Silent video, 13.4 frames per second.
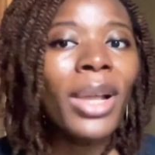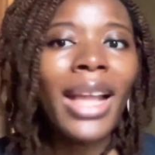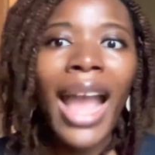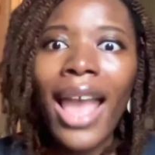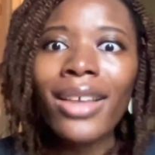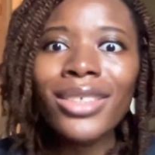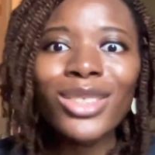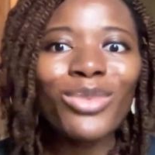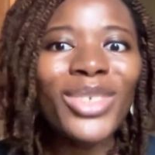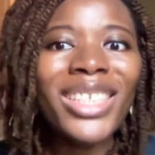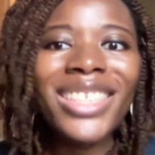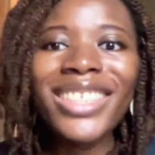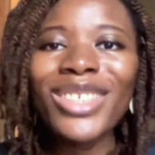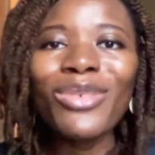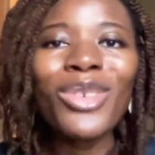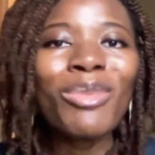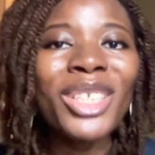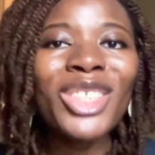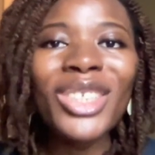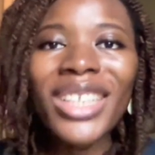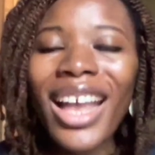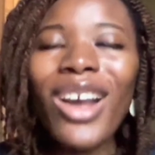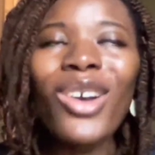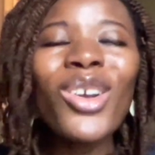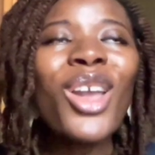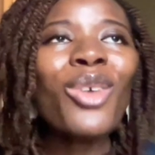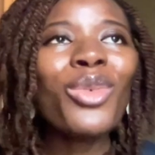Guys, we need this information
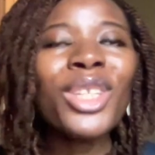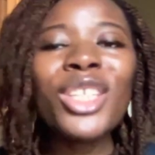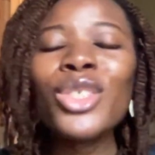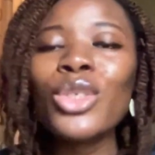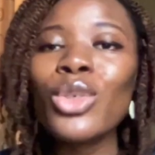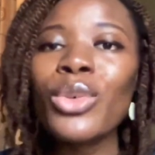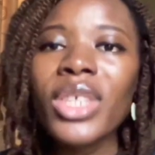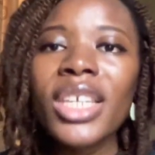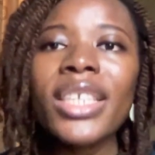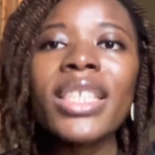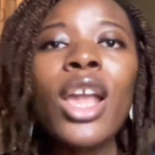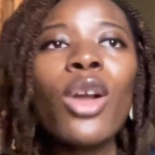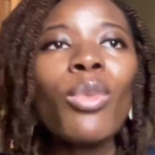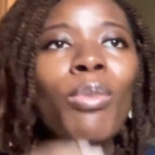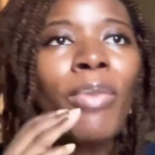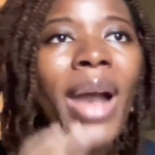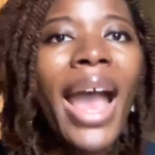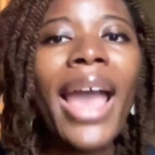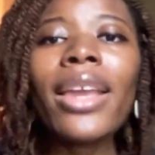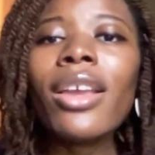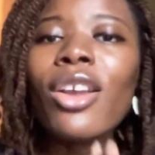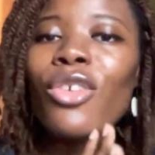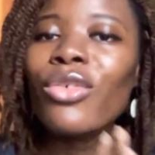now. We need to know this by